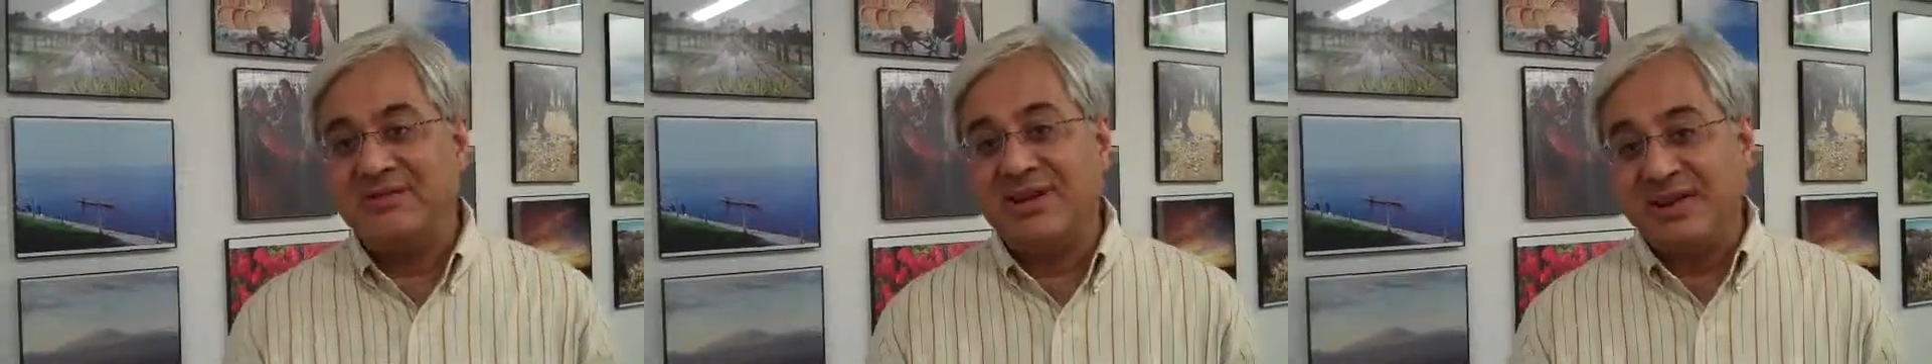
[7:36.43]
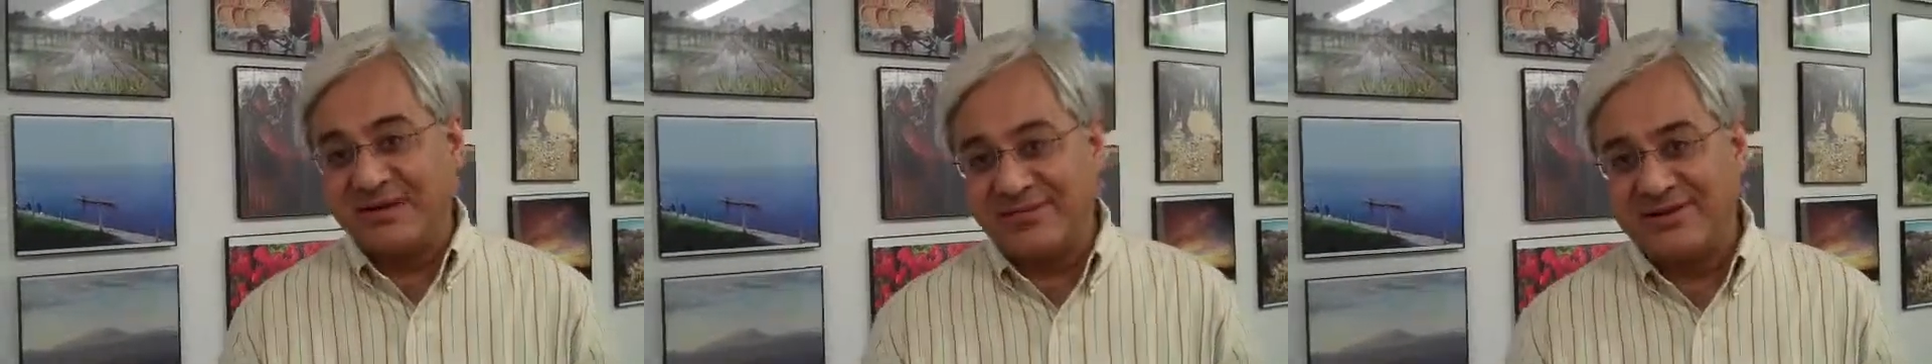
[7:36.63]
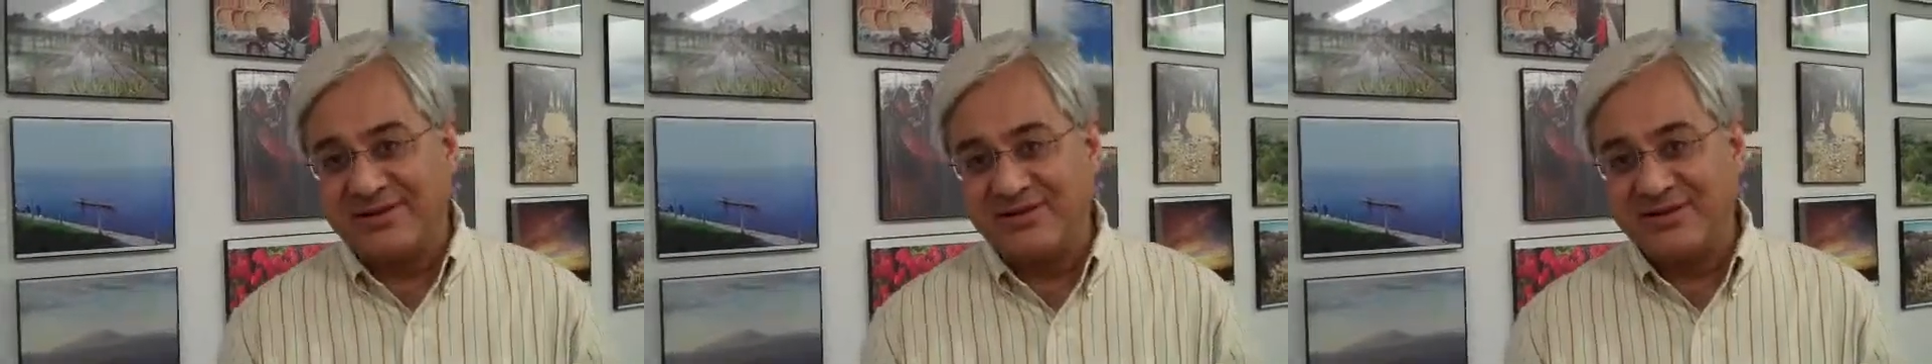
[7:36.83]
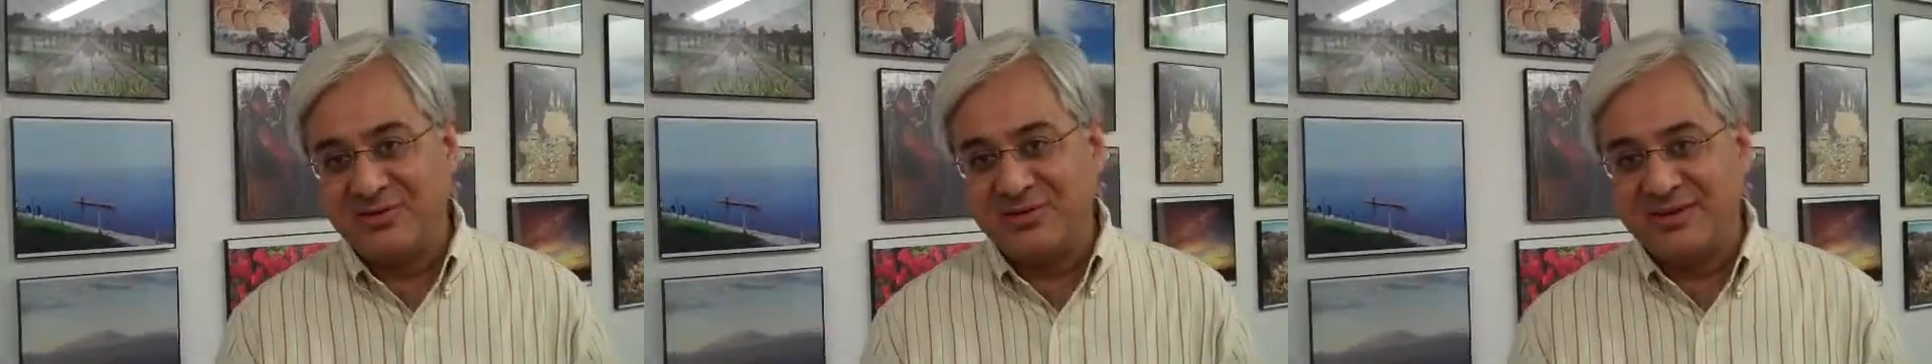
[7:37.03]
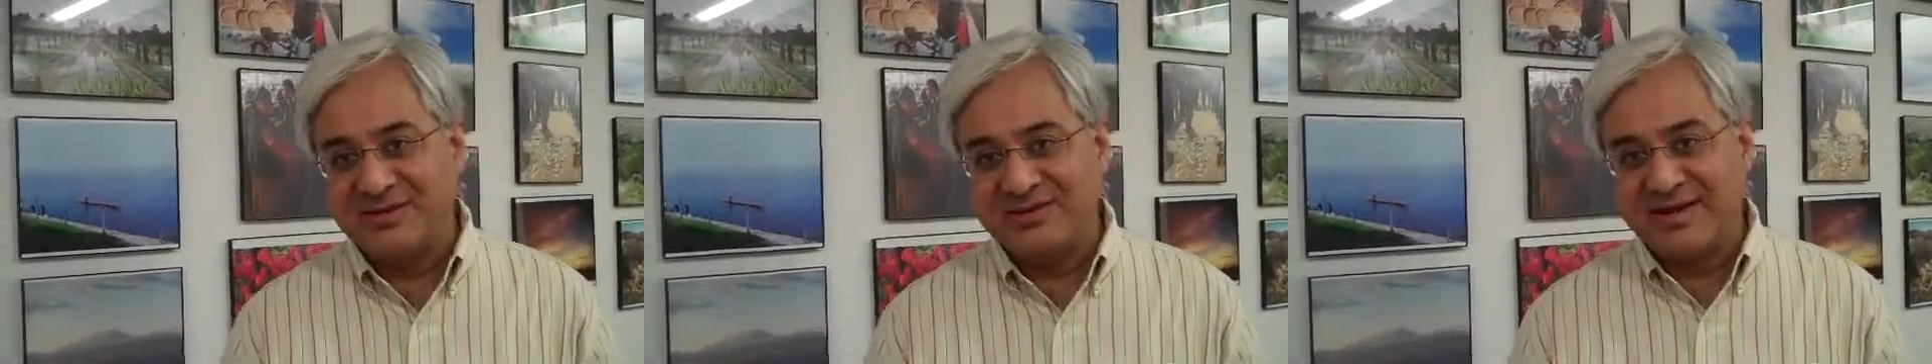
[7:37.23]
relevant
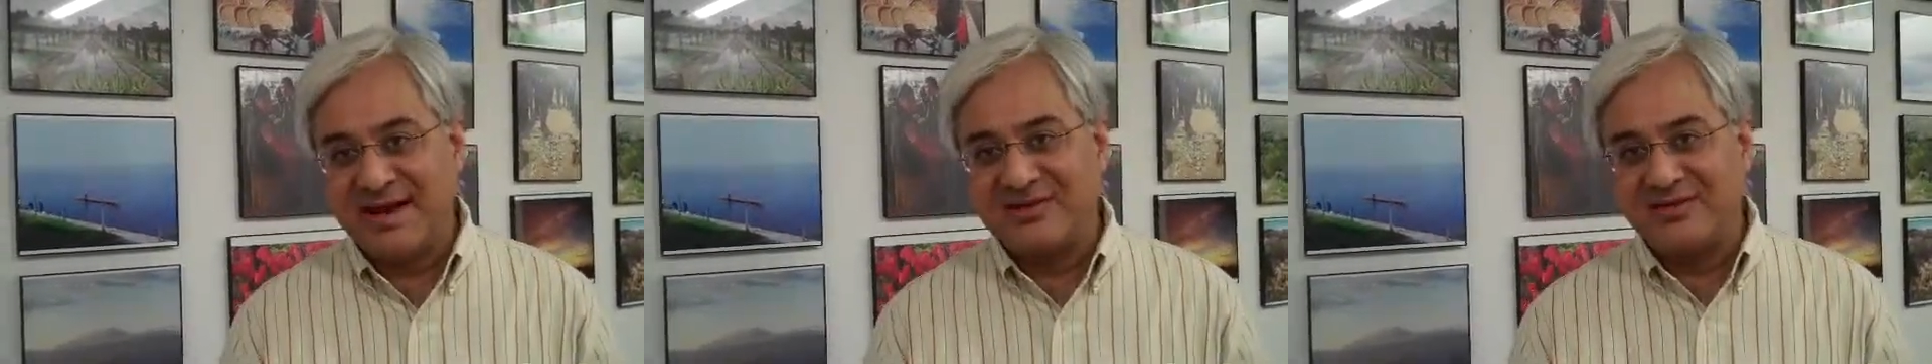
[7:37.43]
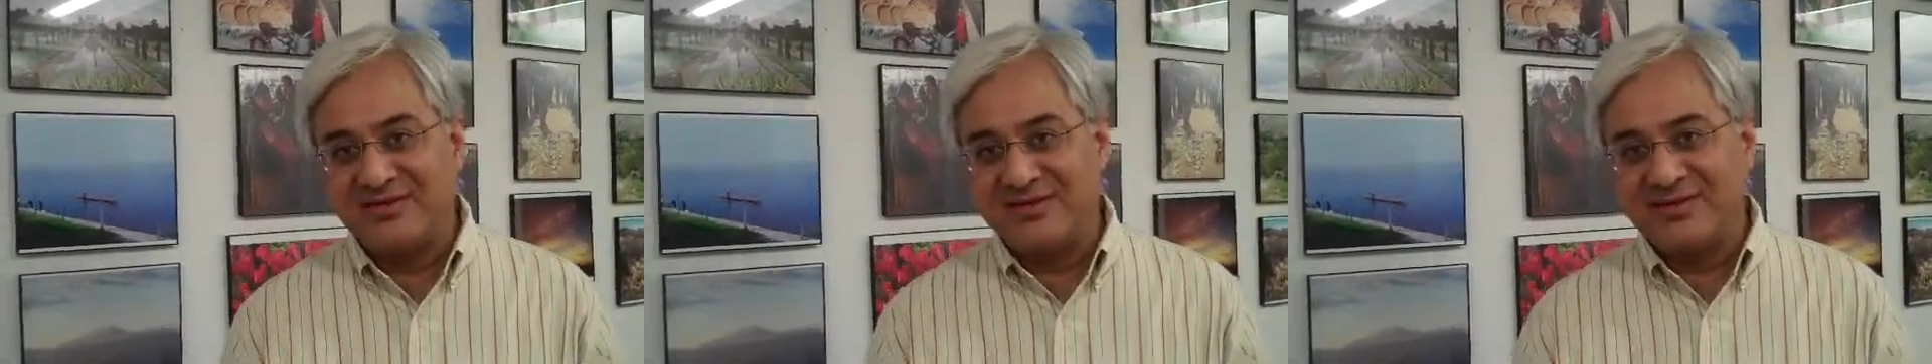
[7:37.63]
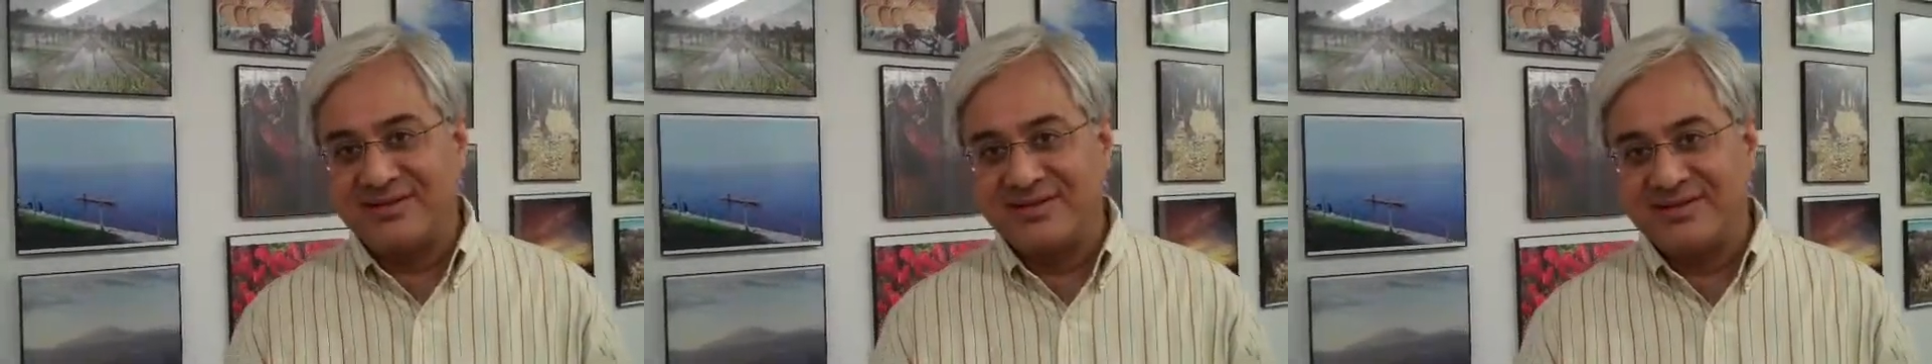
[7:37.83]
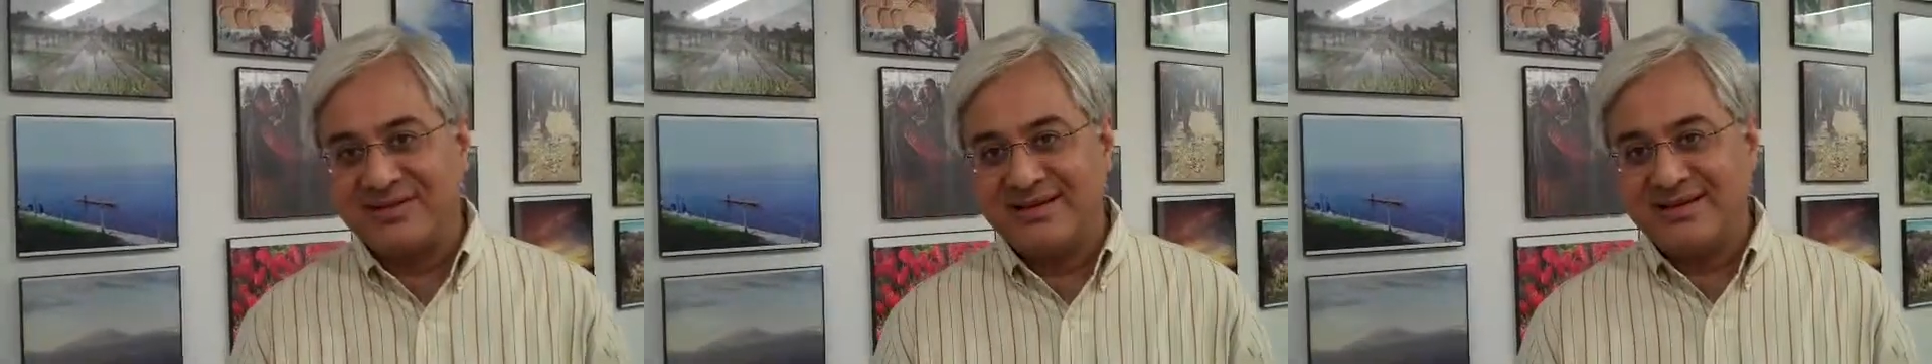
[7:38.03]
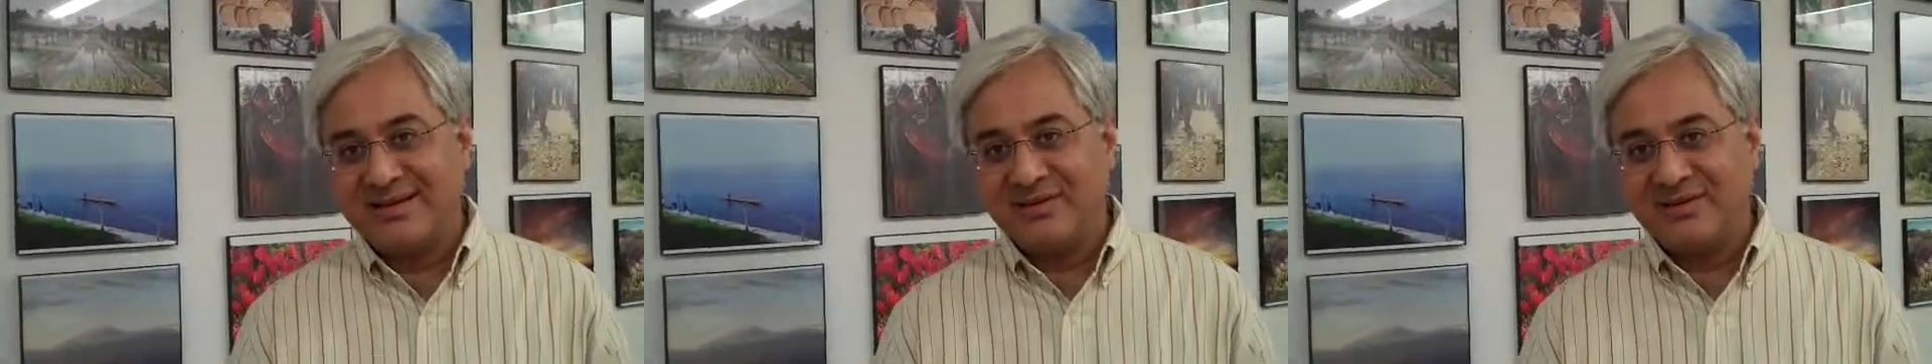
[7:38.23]
to these countries.